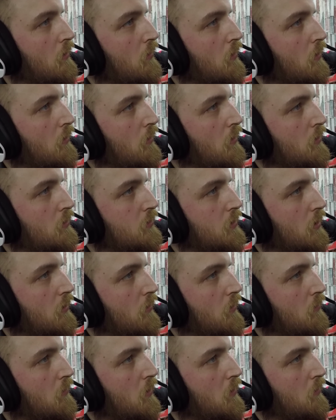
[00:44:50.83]
where else are
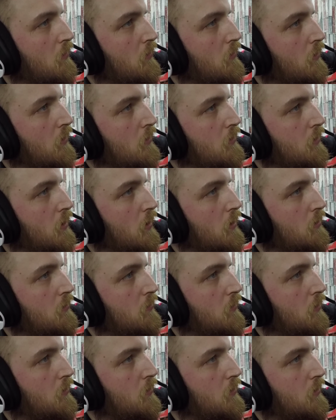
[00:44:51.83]
we? Maybe reset
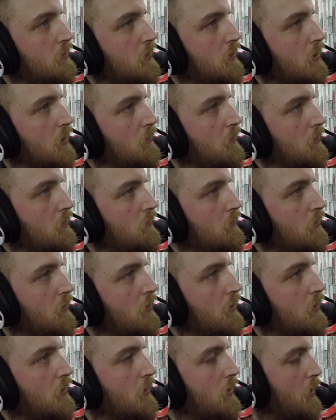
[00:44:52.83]
switch is labelled
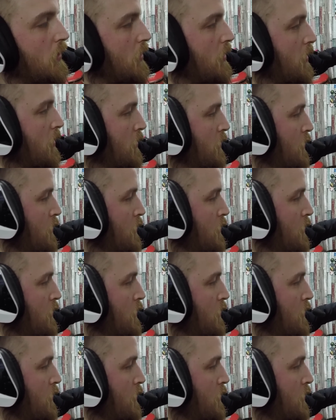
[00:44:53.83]
wrong. Yeah, I